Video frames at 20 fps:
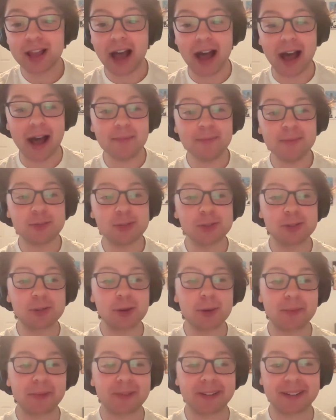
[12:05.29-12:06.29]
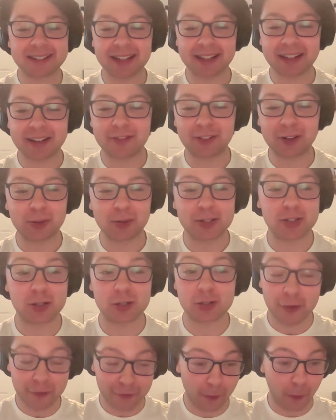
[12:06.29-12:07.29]
I'm super excited for Twisters
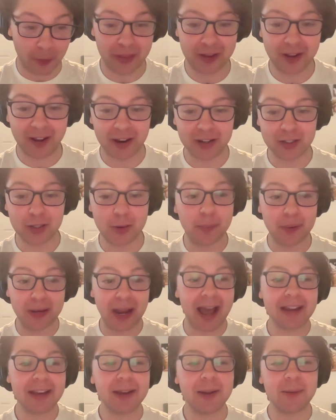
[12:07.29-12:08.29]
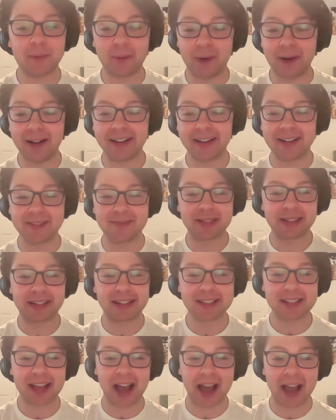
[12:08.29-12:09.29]
for the auction, but I didn't want it
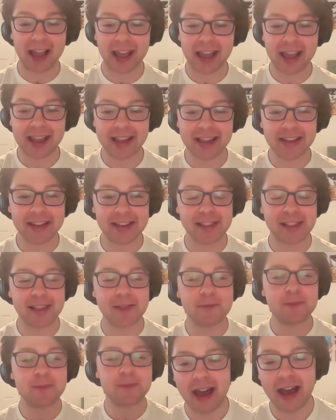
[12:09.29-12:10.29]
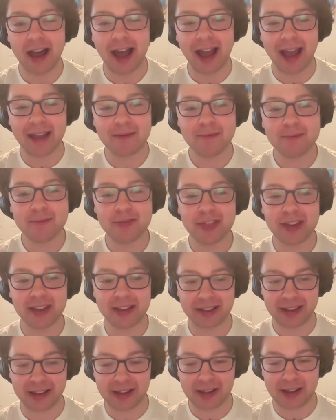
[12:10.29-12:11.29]
because I am
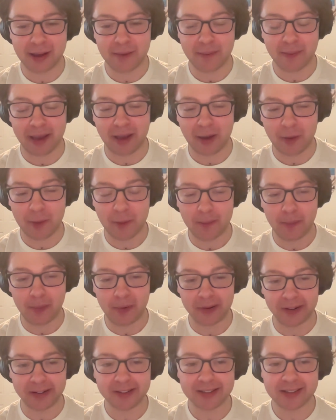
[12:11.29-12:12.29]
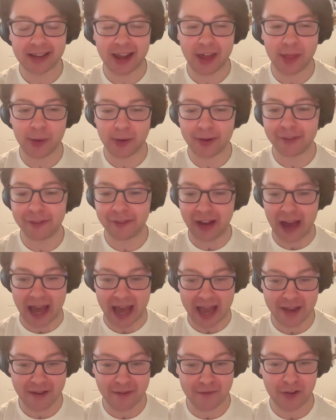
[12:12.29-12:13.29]
thinking about putting together a
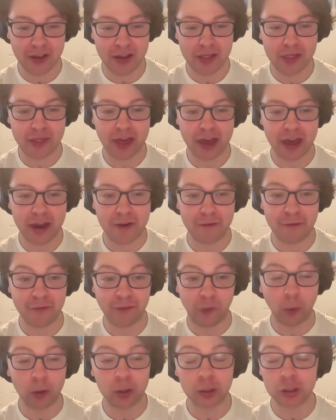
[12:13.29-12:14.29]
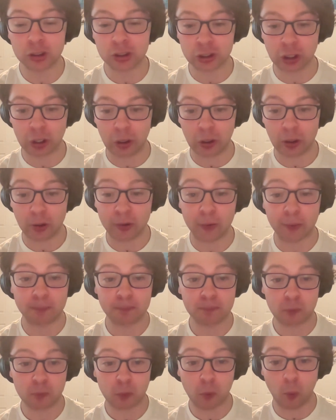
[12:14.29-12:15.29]
5 that for sure
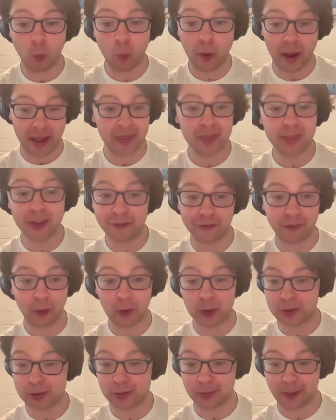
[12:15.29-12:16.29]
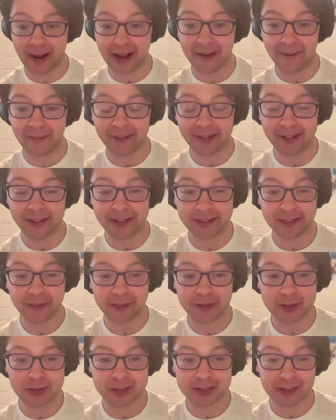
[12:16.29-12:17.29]
win the first round,
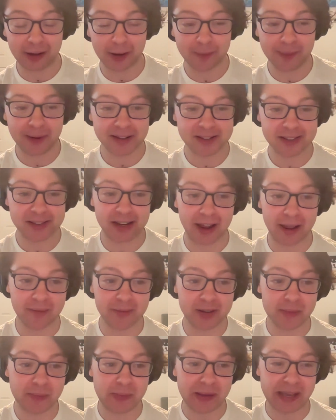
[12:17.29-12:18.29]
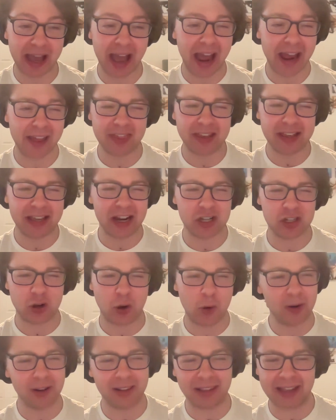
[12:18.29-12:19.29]
which is Letterboxd and IMDb. I think I
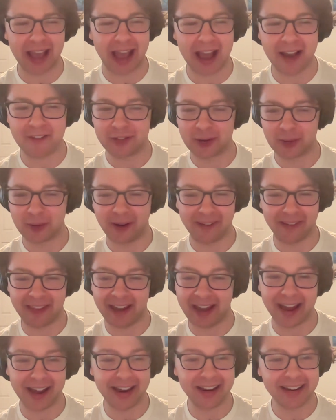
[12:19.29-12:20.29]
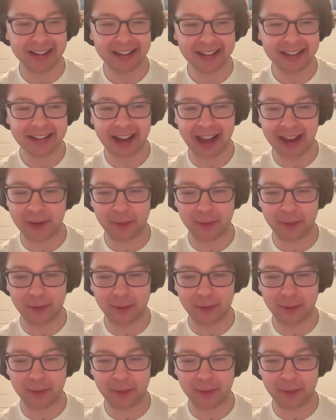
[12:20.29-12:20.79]
totally have you on that.